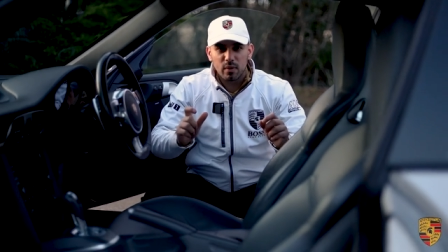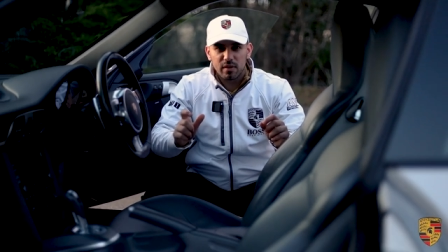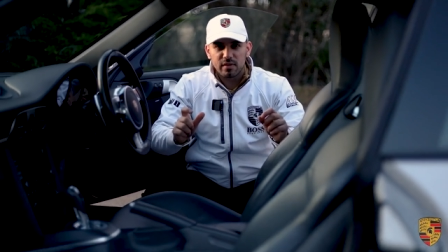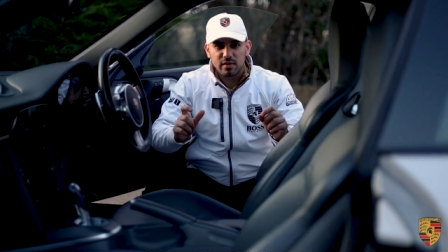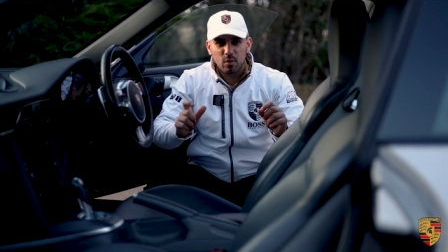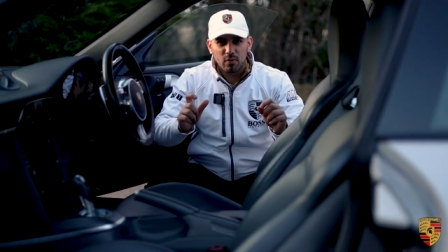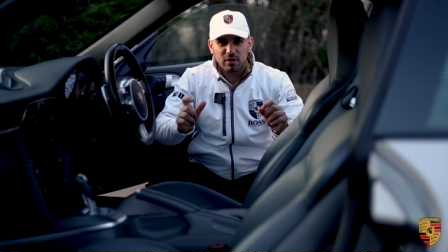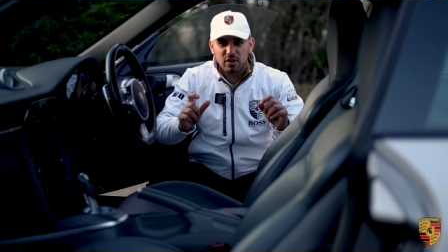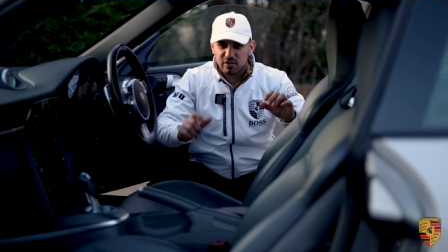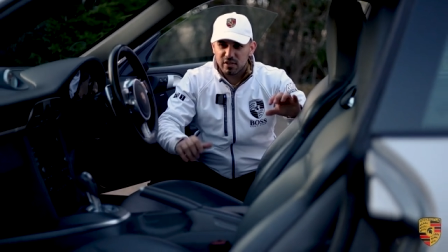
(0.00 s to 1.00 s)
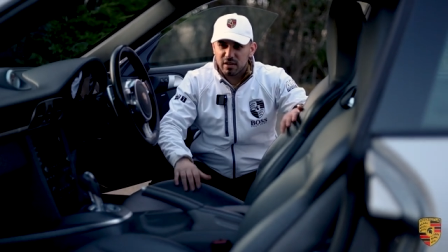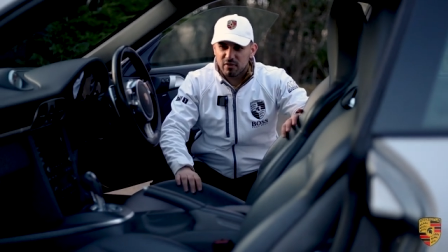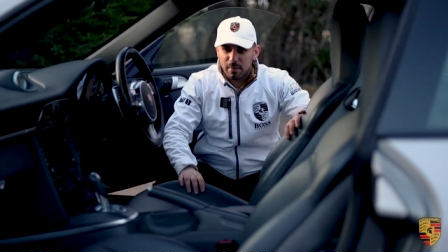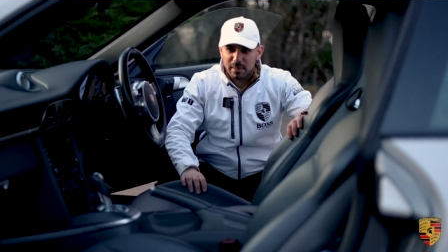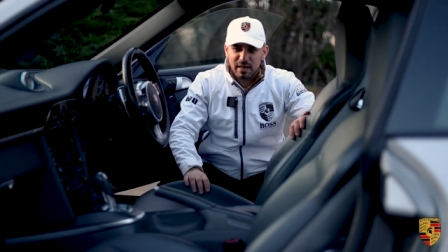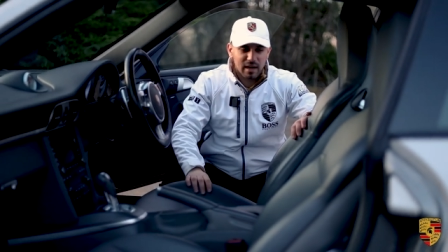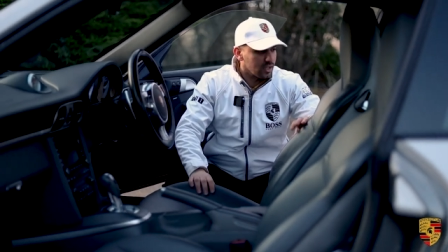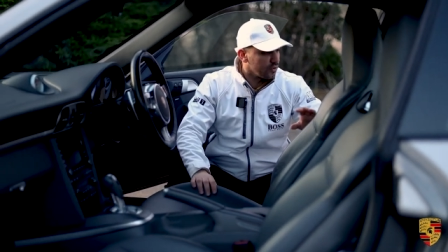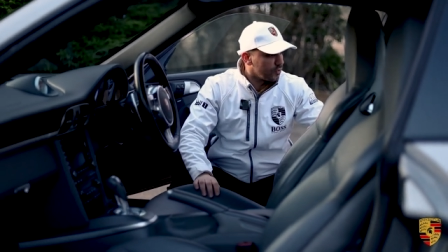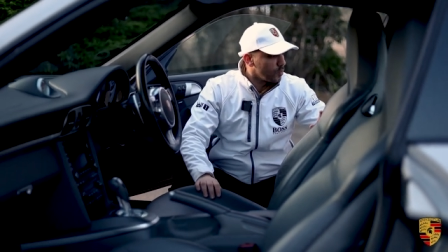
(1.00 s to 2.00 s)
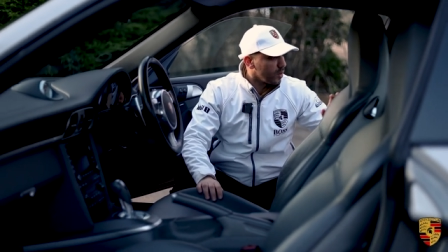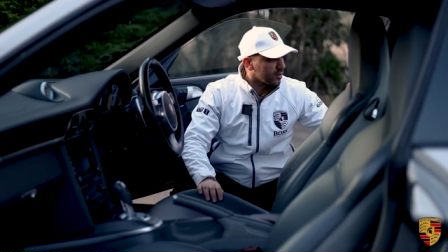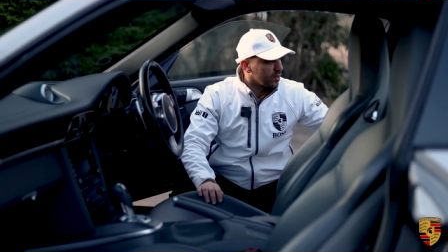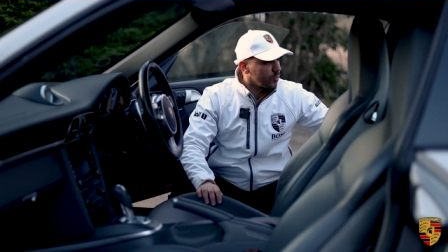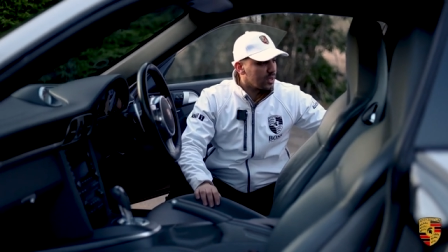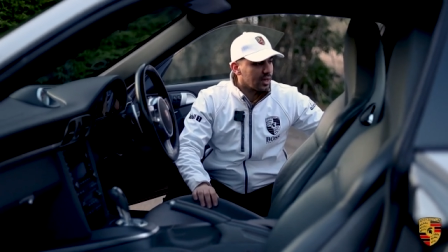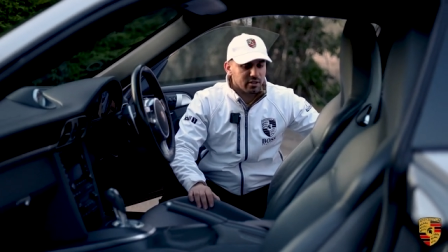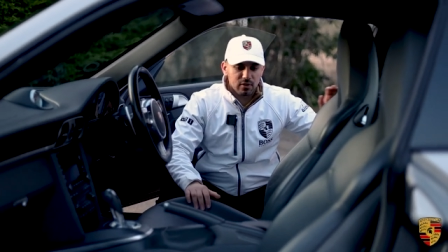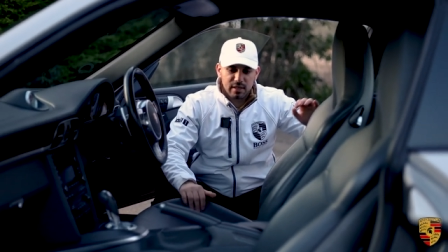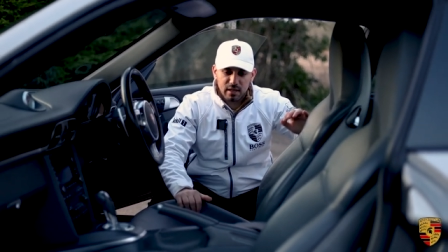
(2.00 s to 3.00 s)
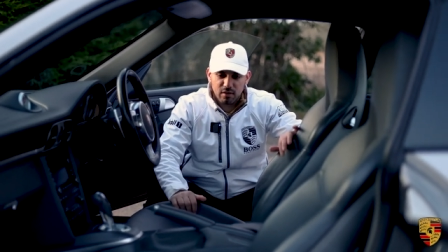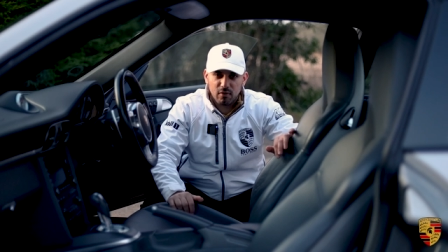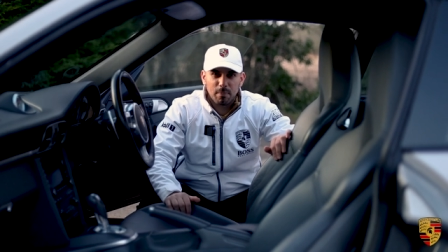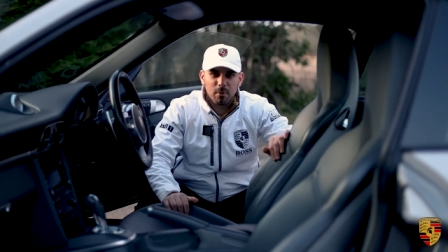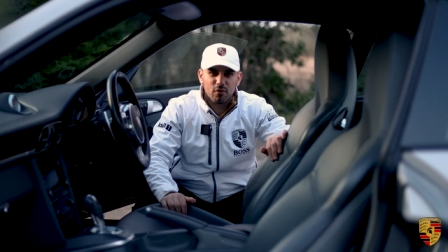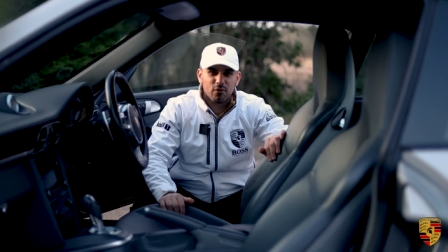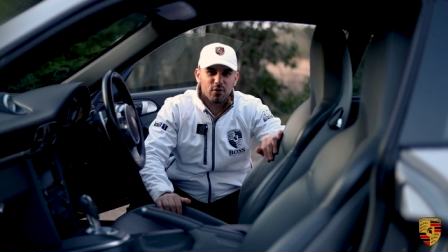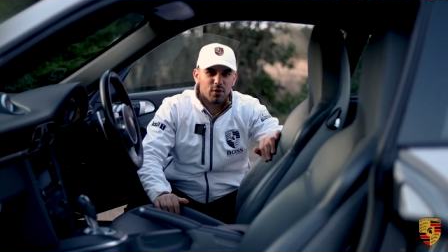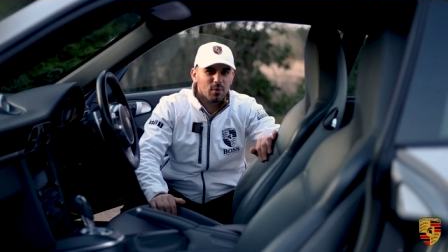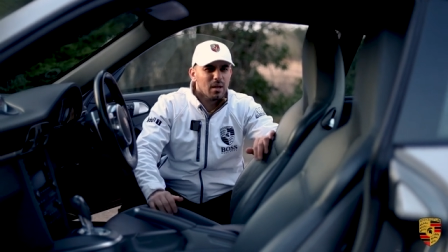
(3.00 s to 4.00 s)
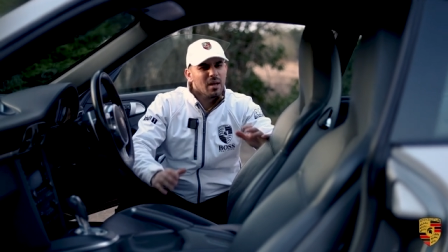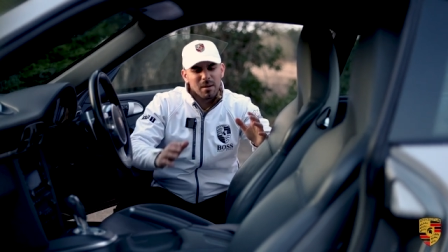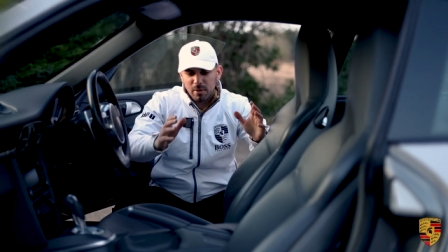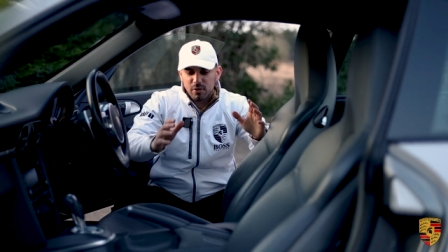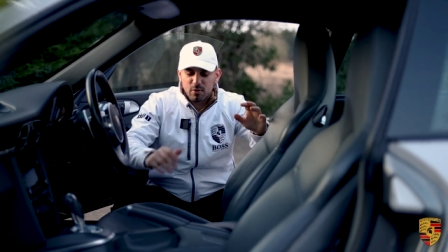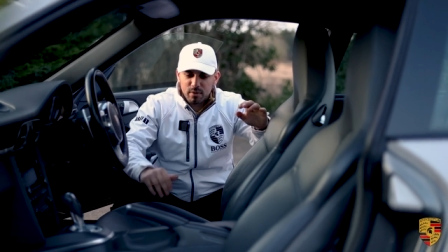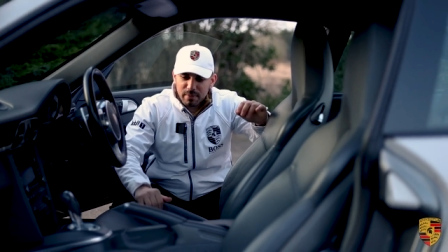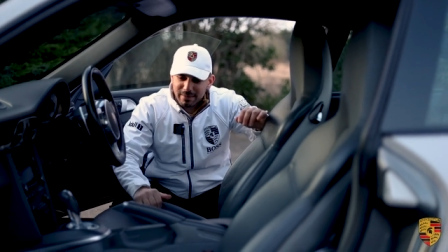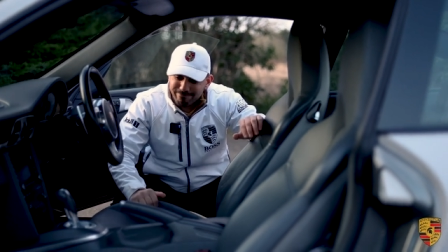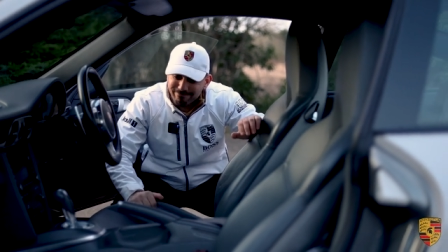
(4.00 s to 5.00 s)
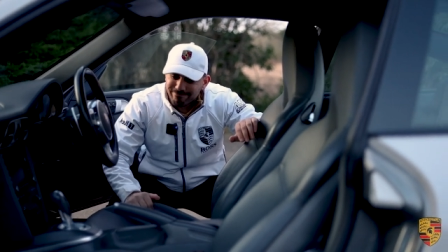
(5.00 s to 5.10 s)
with this original sealed grey metallic. If you want that, we can actually take the wrap off for you, but you would be